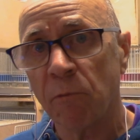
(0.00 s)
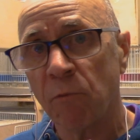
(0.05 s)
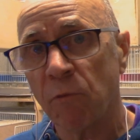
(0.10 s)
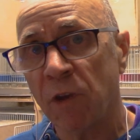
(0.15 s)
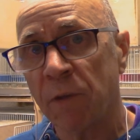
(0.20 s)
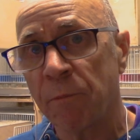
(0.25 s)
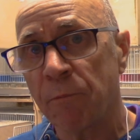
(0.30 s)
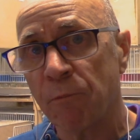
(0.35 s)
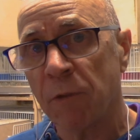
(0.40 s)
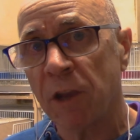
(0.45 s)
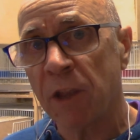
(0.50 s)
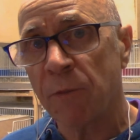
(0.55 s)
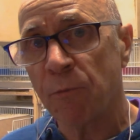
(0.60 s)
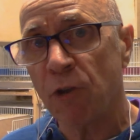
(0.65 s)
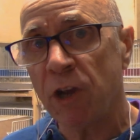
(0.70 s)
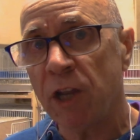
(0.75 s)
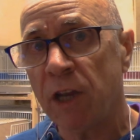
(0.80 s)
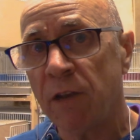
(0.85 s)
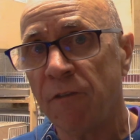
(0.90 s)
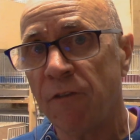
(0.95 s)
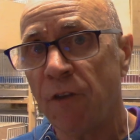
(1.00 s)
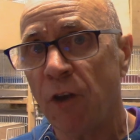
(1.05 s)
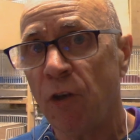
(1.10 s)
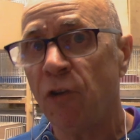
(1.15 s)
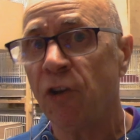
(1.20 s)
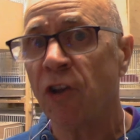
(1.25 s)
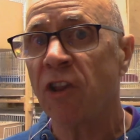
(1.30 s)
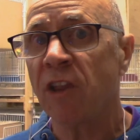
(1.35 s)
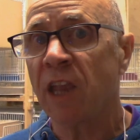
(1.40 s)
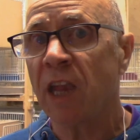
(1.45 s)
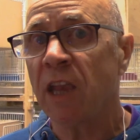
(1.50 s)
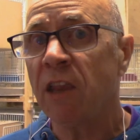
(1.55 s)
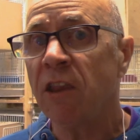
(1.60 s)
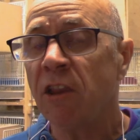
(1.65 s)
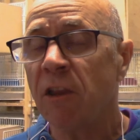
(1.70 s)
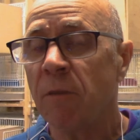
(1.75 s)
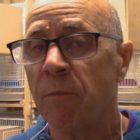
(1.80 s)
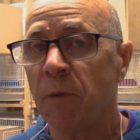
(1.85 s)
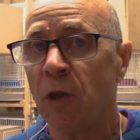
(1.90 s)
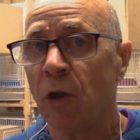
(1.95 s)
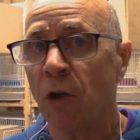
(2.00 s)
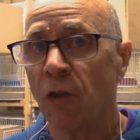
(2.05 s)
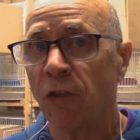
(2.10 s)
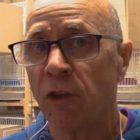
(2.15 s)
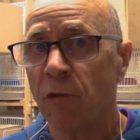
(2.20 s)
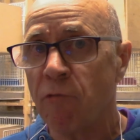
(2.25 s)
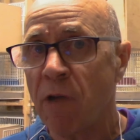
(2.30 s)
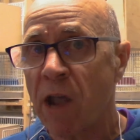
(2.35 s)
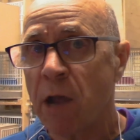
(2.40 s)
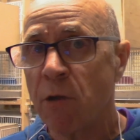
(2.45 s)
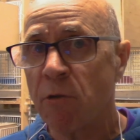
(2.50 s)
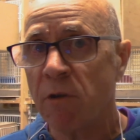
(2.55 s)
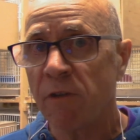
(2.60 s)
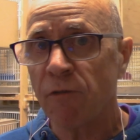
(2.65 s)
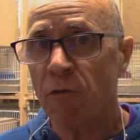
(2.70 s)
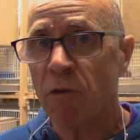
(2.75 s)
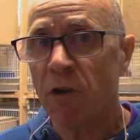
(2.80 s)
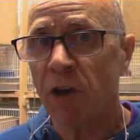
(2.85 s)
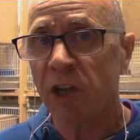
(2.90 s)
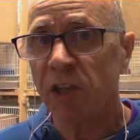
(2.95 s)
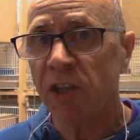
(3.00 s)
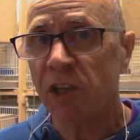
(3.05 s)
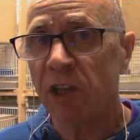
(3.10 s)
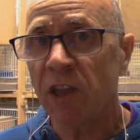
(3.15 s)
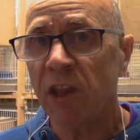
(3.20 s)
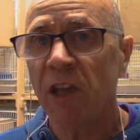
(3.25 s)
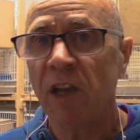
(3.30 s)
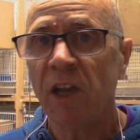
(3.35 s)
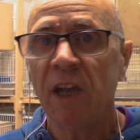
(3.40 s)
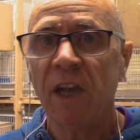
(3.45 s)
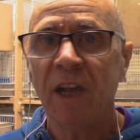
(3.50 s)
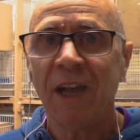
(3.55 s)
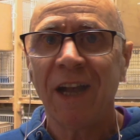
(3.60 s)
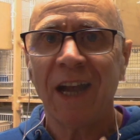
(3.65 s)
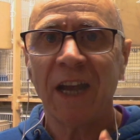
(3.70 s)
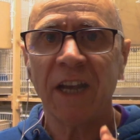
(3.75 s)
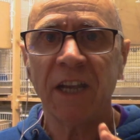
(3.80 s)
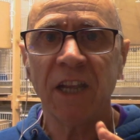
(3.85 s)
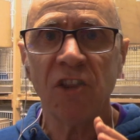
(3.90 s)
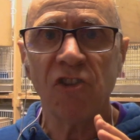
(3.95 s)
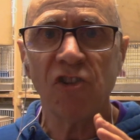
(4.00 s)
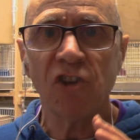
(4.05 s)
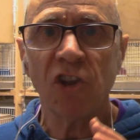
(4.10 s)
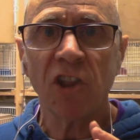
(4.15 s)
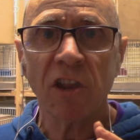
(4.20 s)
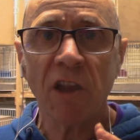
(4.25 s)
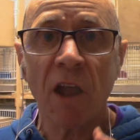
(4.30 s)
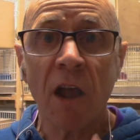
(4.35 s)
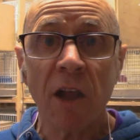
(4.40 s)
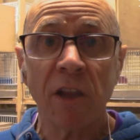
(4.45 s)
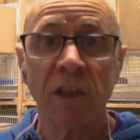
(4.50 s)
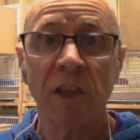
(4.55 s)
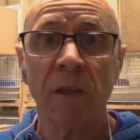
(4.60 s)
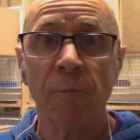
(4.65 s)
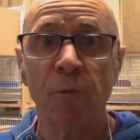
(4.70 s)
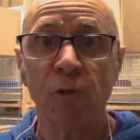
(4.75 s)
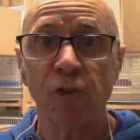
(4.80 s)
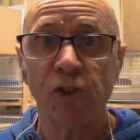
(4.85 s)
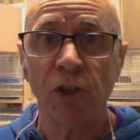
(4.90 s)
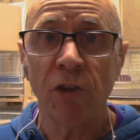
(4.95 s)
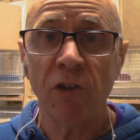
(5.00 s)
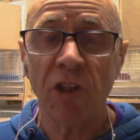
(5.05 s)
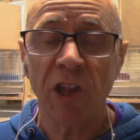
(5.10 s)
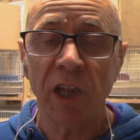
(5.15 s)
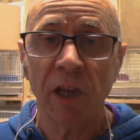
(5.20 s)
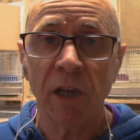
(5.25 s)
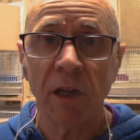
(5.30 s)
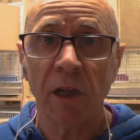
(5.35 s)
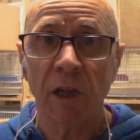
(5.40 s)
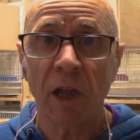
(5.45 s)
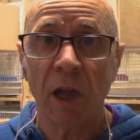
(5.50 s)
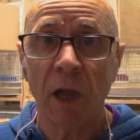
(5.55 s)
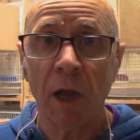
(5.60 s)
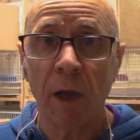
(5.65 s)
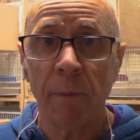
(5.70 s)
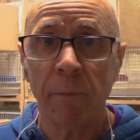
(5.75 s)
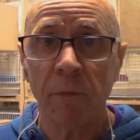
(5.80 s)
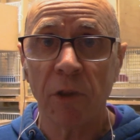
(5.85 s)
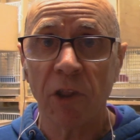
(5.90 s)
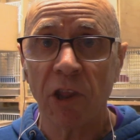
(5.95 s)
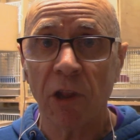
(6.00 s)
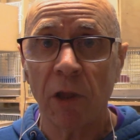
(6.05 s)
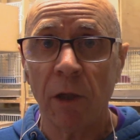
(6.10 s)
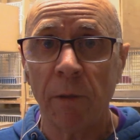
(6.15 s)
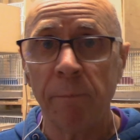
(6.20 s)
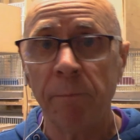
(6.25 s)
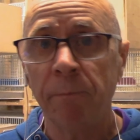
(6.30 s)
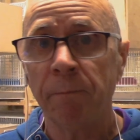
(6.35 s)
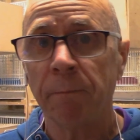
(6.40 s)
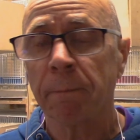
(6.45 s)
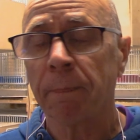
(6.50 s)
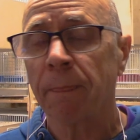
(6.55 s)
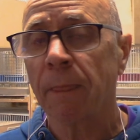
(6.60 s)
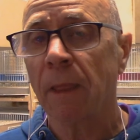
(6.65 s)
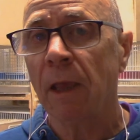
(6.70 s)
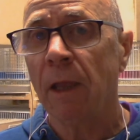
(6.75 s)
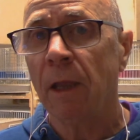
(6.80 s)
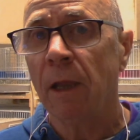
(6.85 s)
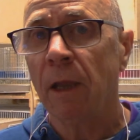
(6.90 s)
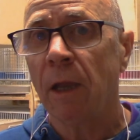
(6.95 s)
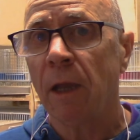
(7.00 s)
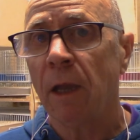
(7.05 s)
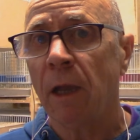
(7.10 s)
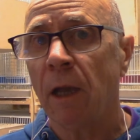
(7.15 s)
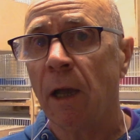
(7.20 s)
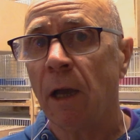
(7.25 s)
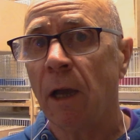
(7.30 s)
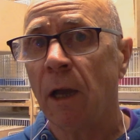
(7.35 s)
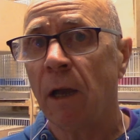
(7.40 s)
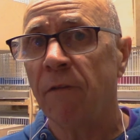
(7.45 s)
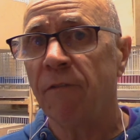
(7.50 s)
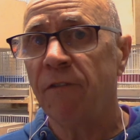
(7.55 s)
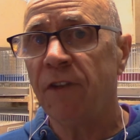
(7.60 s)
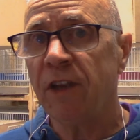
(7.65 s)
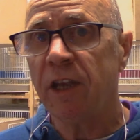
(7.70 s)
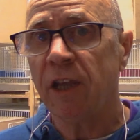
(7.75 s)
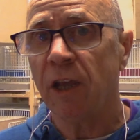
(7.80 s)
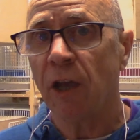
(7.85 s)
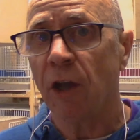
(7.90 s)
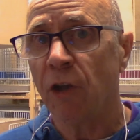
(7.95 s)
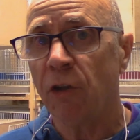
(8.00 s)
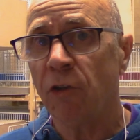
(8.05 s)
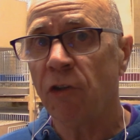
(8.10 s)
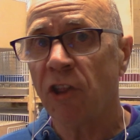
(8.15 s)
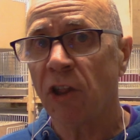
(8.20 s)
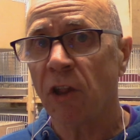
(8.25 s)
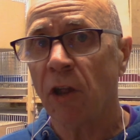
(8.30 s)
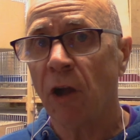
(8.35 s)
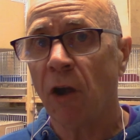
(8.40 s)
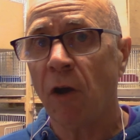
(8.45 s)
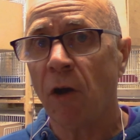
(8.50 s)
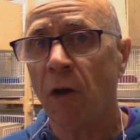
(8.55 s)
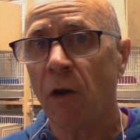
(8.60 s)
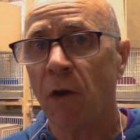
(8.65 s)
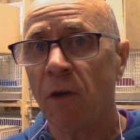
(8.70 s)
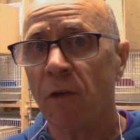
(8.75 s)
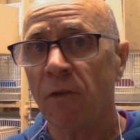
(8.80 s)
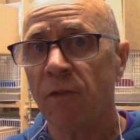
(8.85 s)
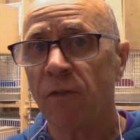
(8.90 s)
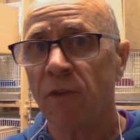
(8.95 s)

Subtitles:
His breeding focus tends to be on the rarer varieties, and he's just started producing some videos of